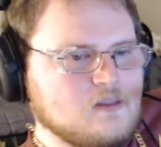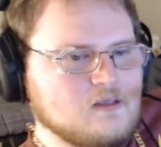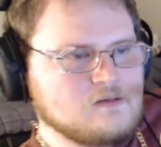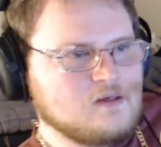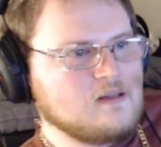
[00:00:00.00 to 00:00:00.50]

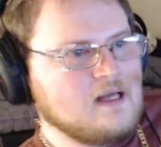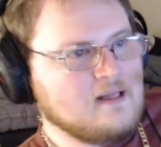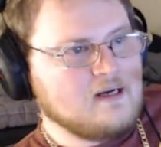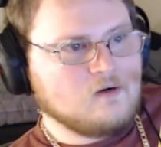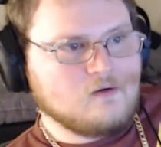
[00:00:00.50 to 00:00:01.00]
So
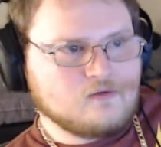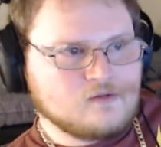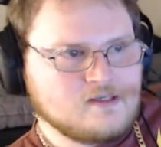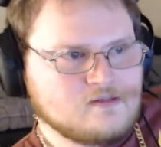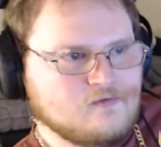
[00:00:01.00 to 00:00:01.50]
I don't know if they're
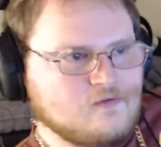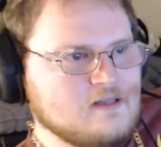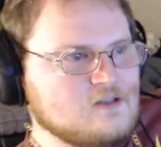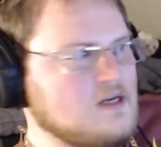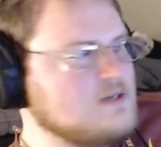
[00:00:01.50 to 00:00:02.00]
sister
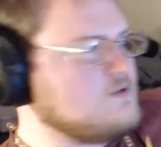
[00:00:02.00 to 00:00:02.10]
franchise.